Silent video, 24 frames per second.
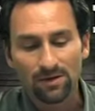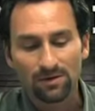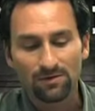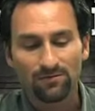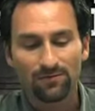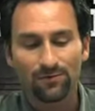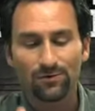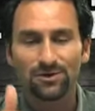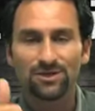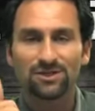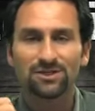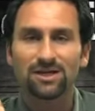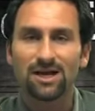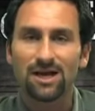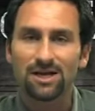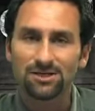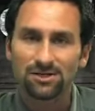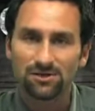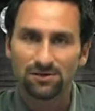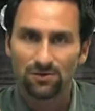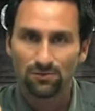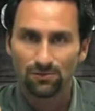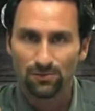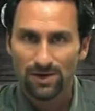The first
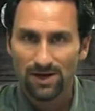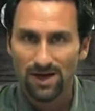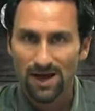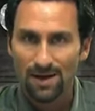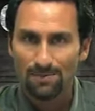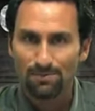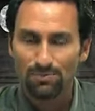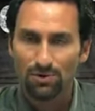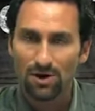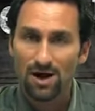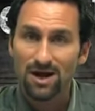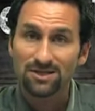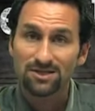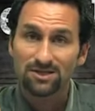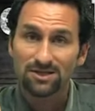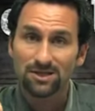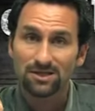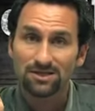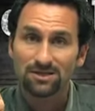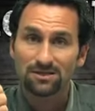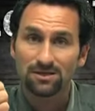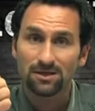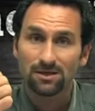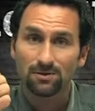stage of the rehab
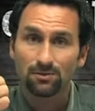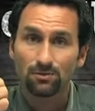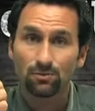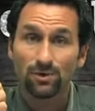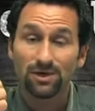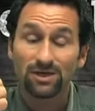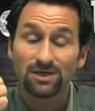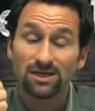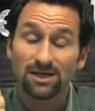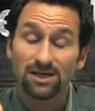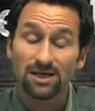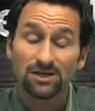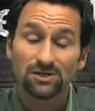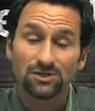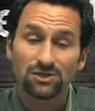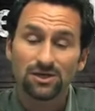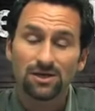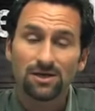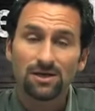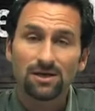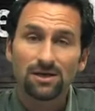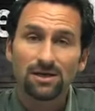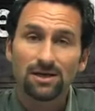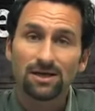process that we
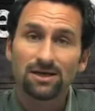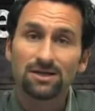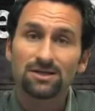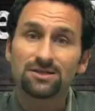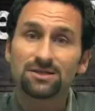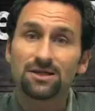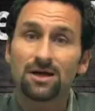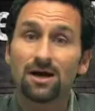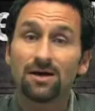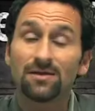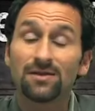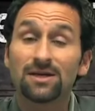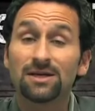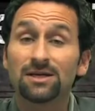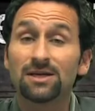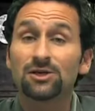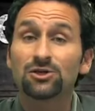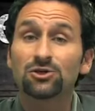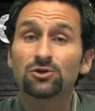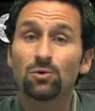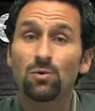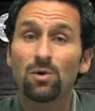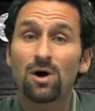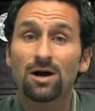teach is the
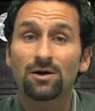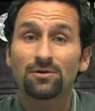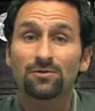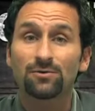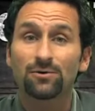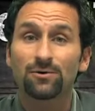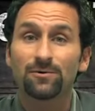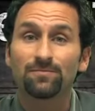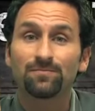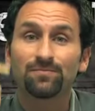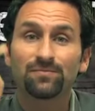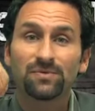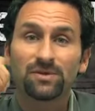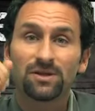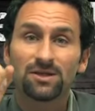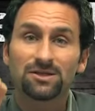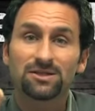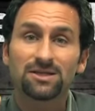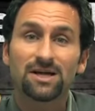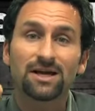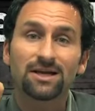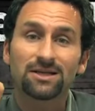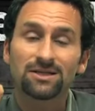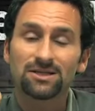initial walkthrough. The
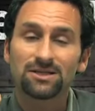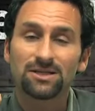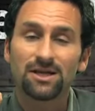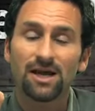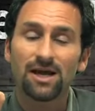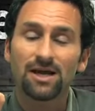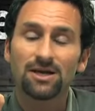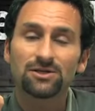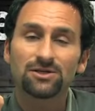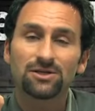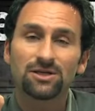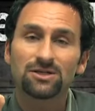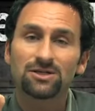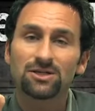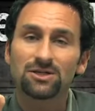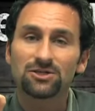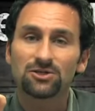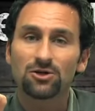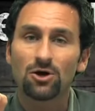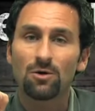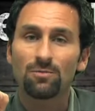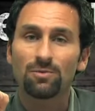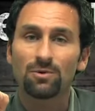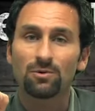second stage is a
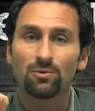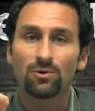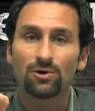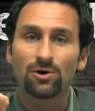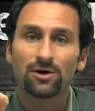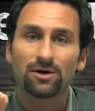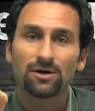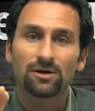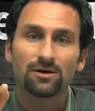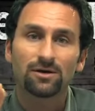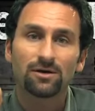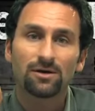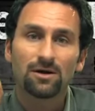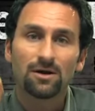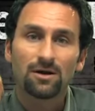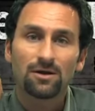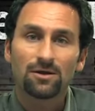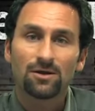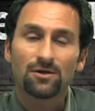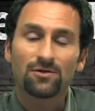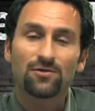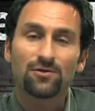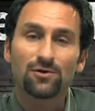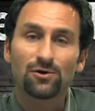scope of work.
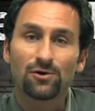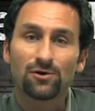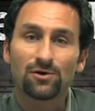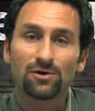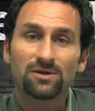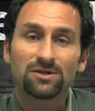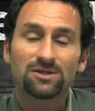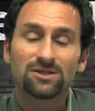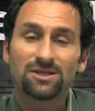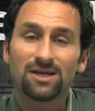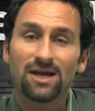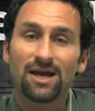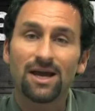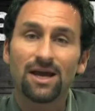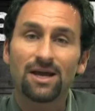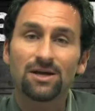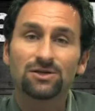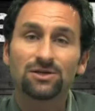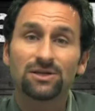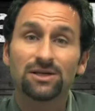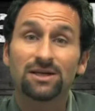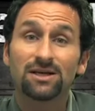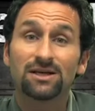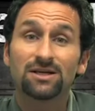The third
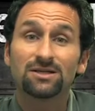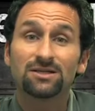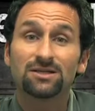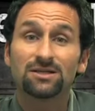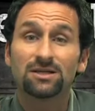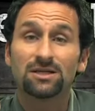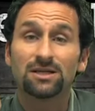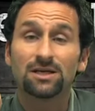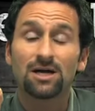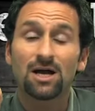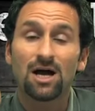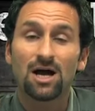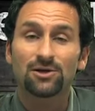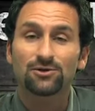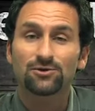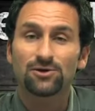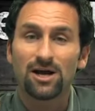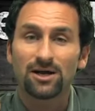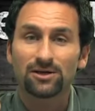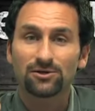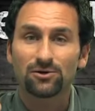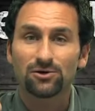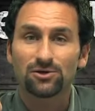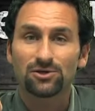stage is the
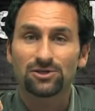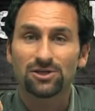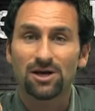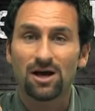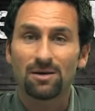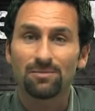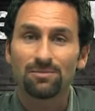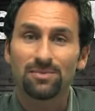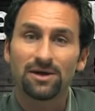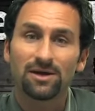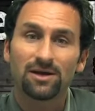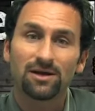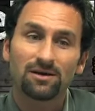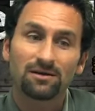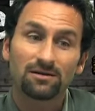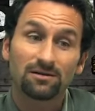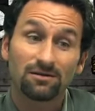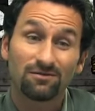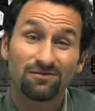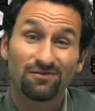contractor and job bidding.